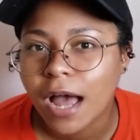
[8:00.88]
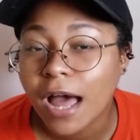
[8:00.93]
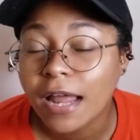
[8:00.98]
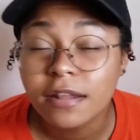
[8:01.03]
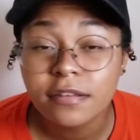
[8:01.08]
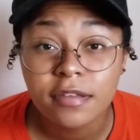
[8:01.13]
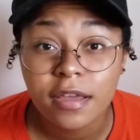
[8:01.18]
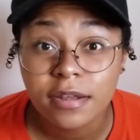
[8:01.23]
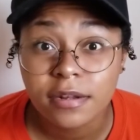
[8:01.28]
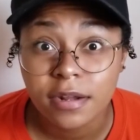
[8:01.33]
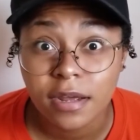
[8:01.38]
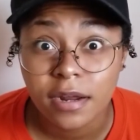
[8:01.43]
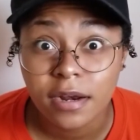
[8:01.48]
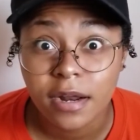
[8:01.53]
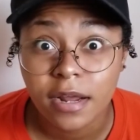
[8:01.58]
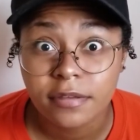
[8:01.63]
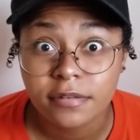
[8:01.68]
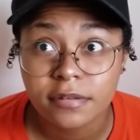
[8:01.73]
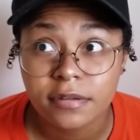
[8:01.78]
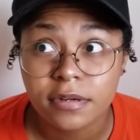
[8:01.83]
I didn't take none of
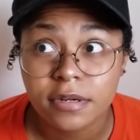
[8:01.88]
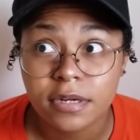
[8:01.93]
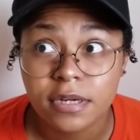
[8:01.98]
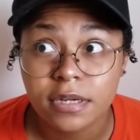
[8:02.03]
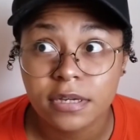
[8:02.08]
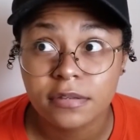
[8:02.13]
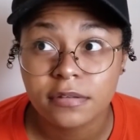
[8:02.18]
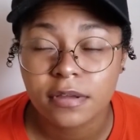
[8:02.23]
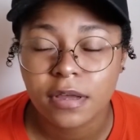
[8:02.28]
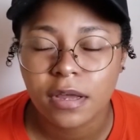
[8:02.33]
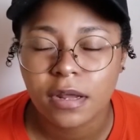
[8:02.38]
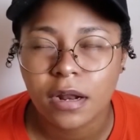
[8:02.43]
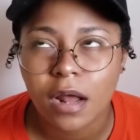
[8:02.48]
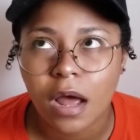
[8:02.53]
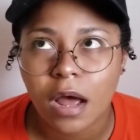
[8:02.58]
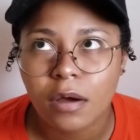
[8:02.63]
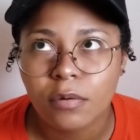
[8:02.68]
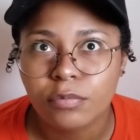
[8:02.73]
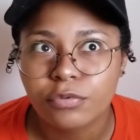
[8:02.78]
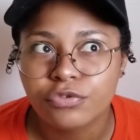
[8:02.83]
that serious, and
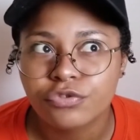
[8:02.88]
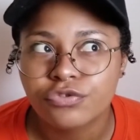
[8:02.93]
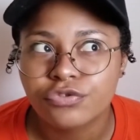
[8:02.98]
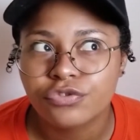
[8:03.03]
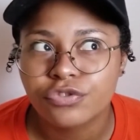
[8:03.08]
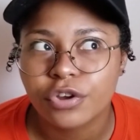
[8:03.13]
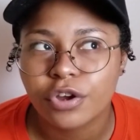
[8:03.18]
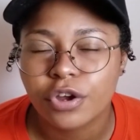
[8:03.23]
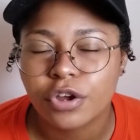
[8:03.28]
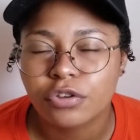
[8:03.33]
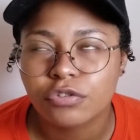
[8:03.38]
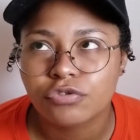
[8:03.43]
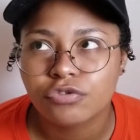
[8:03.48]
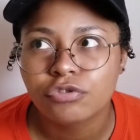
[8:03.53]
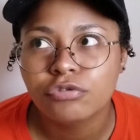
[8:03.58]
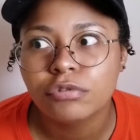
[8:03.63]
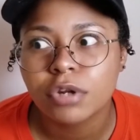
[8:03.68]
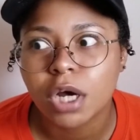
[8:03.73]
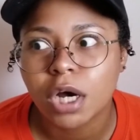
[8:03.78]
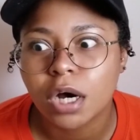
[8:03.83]
I was just,
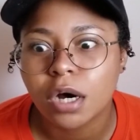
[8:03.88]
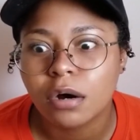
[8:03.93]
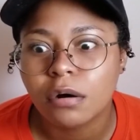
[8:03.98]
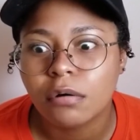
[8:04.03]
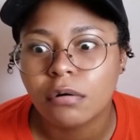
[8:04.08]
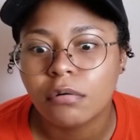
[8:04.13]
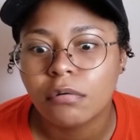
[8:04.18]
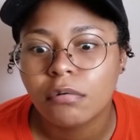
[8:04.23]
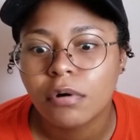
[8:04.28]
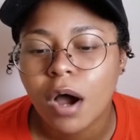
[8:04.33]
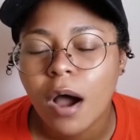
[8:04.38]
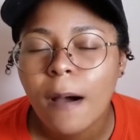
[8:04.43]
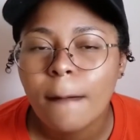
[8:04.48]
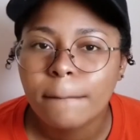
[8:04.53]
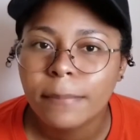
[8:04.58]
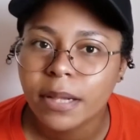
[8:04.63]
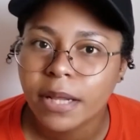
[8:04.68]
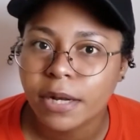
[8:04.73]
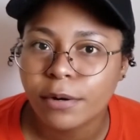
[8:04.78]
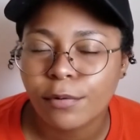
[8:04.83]

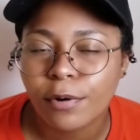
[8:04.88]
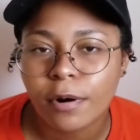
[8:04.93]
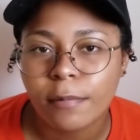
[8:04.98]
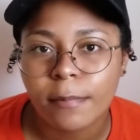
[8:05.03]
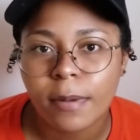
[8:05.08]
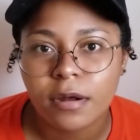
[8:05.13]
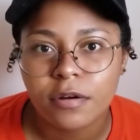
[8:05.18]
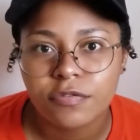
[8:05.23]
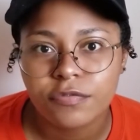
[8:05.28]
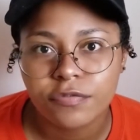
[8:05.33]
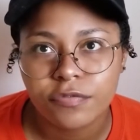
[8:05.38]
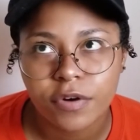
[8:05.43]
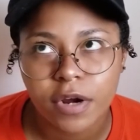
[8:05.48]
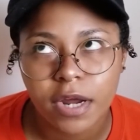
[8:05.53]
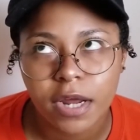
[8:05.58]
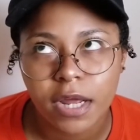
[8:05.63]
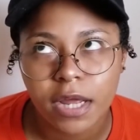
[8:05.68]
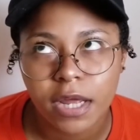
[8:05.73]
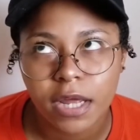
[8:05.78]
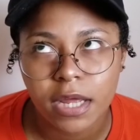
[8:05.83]
playing around with my
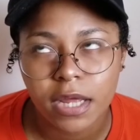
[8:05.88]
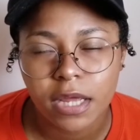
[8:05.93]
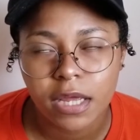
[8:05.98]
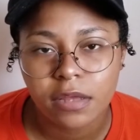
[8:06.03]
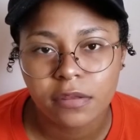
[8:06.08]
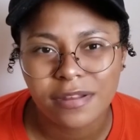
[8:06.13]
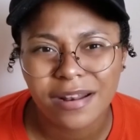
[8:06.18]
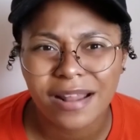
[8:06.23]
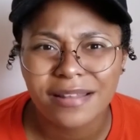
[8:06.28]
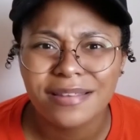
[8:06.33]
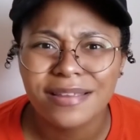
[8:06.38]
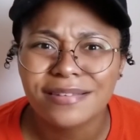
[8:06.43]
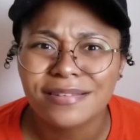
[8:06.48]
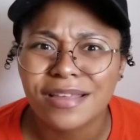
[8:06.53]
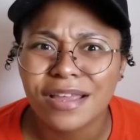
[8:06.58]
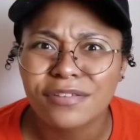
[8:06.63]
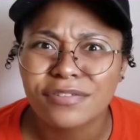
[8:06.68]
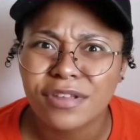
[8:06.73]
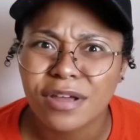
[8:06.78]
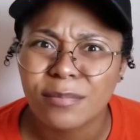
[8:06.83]
friends, and I did
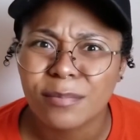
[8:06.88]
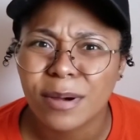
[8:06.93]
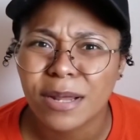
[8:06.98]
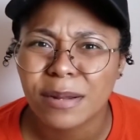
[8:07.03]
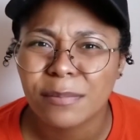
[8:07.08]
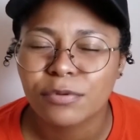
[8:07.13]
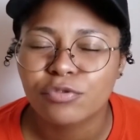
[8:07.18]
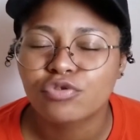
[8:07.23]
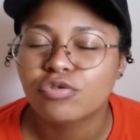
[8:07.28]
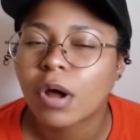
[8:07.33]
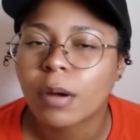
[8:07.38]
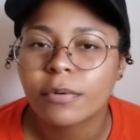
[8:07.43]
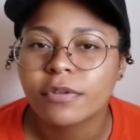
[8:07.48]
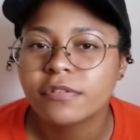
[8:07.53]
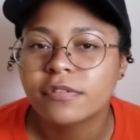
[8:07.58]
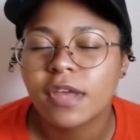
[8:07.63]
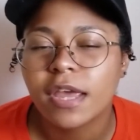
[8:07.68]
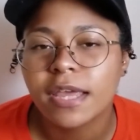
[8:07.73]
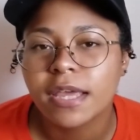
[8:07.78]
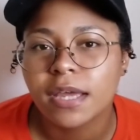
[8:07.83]
save some money, but I
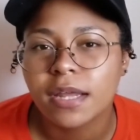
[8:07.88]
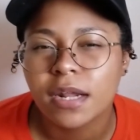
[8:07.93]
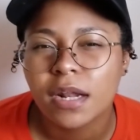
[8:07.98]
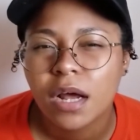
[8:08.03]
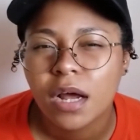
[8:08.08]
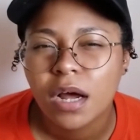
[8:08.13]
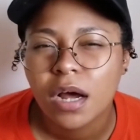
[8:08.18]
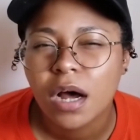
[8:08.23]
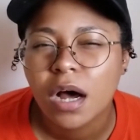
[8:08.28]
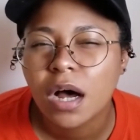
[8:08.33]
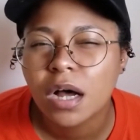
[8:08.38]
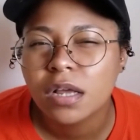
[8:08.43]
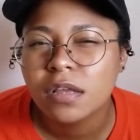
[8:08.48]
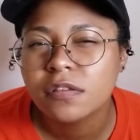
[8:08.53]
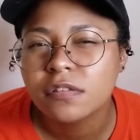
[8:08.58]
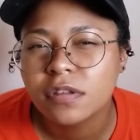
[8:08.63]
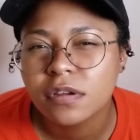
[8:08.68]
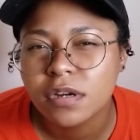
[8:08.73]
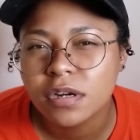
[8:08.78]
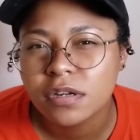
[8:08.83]
wasn't taking
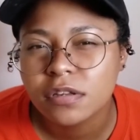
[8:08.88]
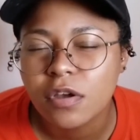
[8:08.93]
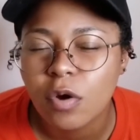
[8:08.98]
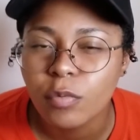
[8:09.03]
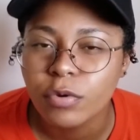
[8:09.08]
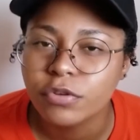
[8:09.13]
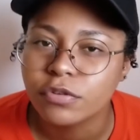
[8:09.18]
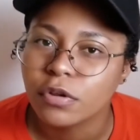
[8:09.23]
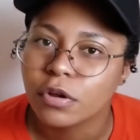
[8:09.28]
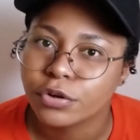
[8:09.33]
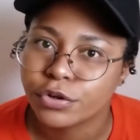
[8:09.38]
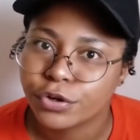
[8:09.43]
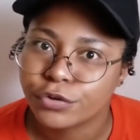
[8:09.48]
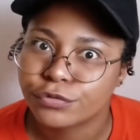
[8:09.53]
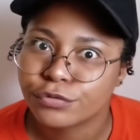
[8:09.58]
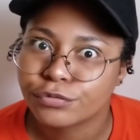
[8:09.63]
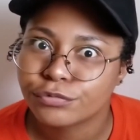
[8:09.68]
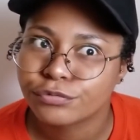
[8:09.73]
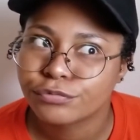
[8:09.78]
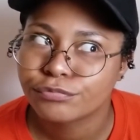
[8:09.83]
us serious because we was long
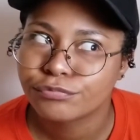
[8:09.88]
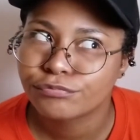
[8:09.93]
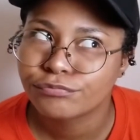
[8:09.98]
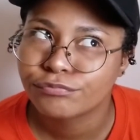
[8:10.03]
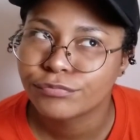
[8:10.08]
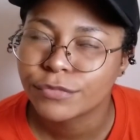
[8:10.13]
distance.